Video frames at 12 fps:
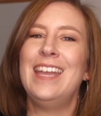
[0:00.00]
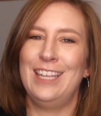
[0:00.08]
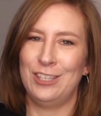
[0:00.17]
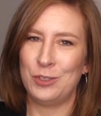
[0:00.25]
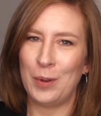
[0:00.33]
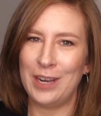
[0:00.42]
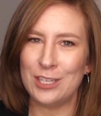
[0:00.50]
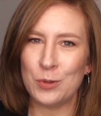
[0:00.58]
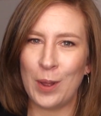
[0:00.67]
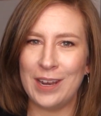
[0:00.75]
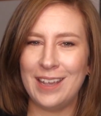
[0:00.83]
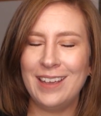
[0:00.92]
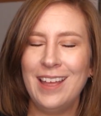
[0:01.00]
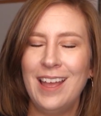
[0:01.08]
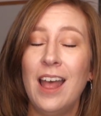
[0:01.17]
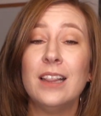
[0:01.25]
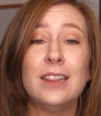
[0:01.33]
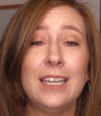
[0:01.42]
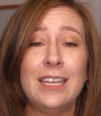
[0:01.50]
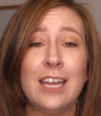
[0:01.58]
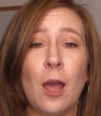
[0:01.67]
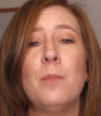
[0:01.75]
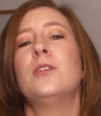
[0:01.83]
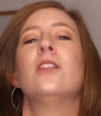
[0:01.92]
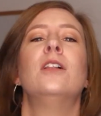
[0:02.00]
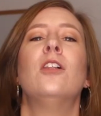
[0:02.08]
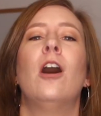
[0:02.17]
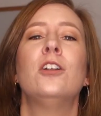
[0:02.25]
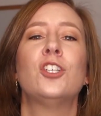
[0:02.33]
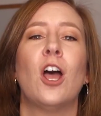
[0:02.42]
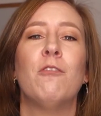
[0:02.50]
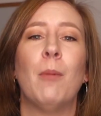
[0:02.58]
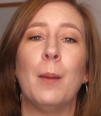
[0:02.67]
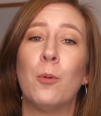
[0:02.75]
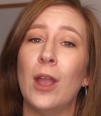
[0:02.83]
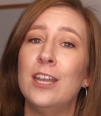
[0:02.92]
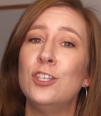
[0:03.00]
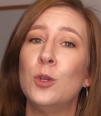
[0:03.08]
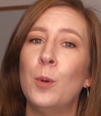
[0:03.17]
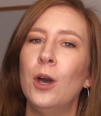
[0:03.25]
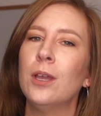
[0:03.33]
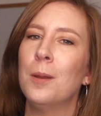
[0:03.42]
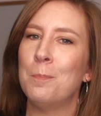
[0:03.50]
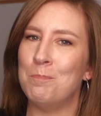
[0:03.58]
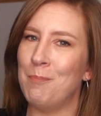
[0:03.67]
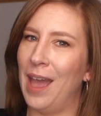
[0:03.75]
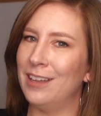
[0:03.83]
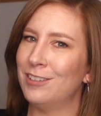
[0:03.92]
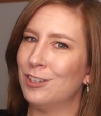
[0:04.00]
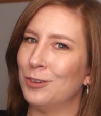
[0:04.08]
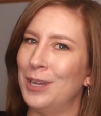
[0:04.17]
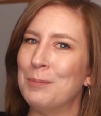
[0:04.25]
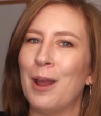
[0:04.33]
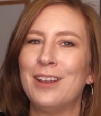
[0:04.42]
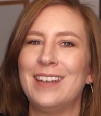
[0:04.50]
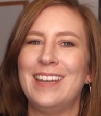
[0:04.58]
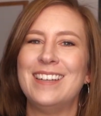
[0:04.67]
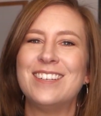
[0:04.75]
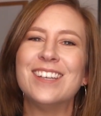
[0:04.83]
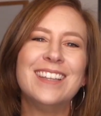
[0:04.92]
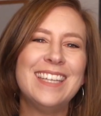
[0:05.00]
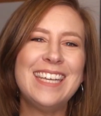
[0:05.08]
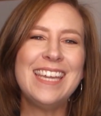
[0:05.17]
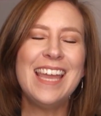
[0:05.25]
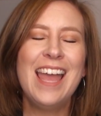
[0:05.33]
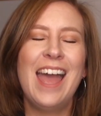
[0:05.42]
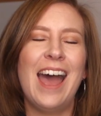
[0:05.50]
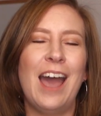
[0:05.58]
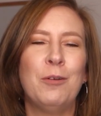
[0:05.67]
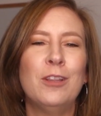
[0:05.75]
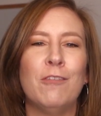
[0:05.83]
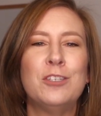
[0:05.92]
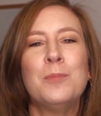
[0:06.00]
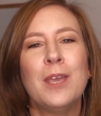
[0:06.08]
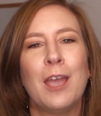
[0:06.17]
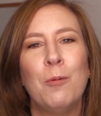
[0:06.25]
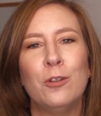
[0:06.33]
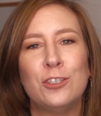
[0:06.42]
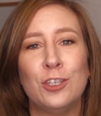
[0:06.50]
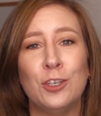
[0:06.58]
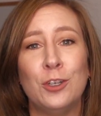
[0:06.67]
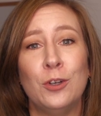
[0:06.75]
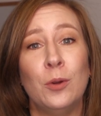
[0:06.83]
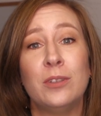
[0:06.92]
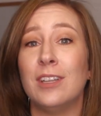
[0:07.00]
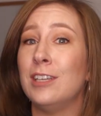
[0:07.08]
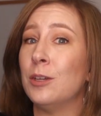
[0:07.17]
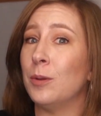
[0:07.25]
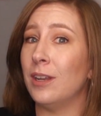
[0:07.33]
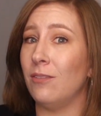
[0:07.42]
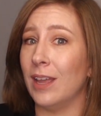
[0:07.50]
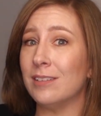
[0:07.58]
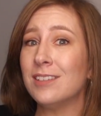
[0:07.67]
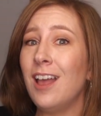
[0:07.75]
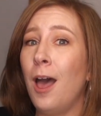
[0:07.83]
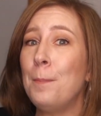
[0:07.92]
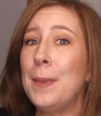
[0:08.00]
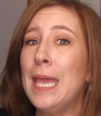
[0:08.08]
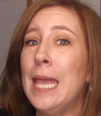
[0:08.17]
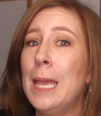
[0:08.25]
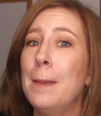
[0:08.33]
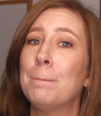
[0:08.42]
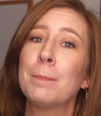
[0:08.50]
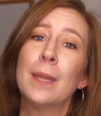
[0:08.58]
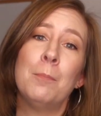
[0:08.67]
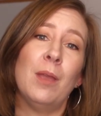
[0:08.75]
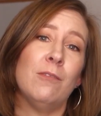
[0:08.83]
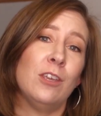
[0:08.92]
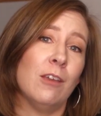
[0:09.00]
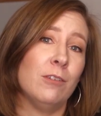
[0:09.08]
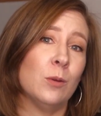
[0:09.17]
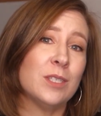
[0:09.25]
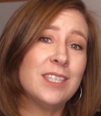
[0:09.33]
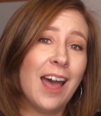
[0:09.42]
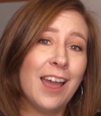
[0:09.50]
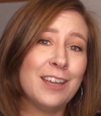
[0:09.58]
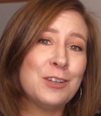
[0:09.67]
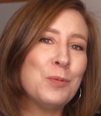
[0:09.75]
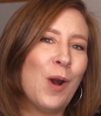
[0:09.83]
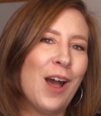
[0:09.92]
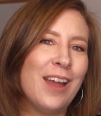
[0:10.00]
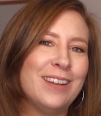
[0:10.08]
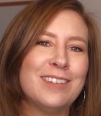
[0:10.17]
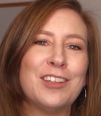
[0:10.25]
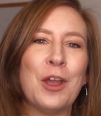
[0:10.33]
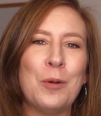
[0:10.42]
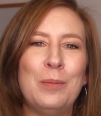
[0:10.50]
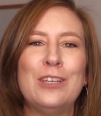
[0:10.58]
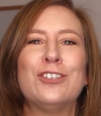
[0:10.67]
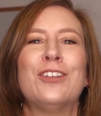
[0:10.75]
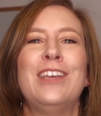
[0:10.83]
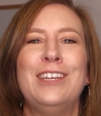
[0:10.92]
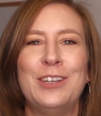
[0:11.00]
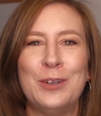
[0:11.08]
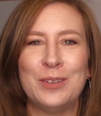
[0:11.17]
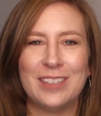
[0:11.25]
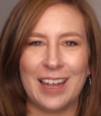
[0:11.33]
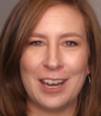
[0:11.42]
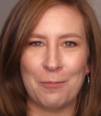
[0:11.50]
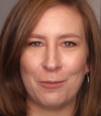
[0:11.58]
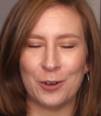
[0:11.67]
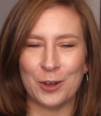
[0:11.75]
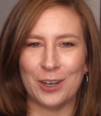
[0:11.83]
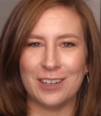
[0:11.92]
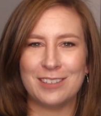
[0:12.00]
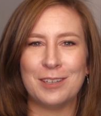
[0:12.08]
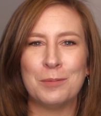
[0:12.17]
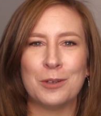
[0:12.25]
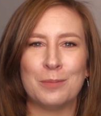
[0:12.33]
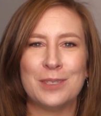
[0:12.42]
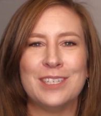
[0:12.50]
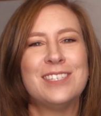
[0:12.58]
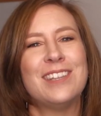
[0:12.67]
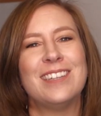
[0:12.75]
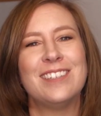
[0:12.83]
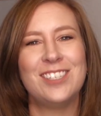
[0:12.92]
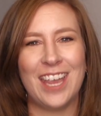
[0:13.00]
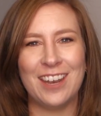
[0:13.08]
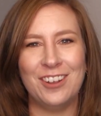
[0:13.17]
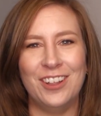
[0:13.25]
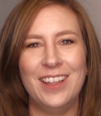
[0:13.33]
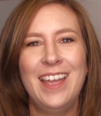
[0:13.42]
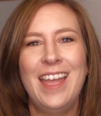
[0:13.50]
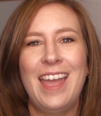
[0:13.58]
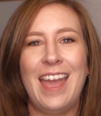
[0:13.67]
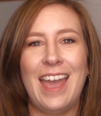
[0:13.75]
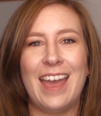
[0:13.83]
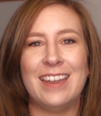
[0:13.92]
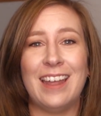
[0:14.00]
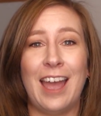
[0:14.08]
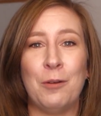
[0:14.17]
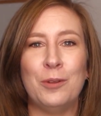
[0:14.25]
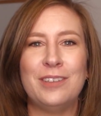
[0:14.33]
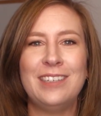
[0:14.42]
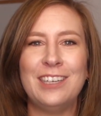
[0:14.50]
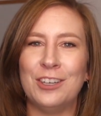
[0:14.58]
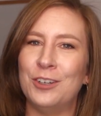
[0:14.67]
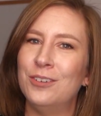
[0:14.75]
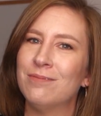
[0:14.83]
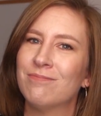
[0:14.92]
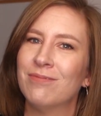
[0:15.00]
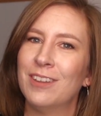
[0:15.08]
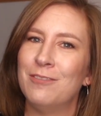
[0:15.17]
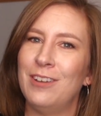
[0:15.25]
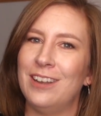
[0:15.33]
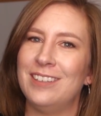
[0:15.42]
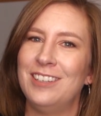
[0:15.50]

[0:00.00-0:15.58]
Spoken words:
in 2020, leading up to the launch of my brand new book, Mastering Marketing Agility. I would love to be able to send you an advanced copy, maybe give you a signed one. So be sure that you sign up for subscription to this channel, and I will see you very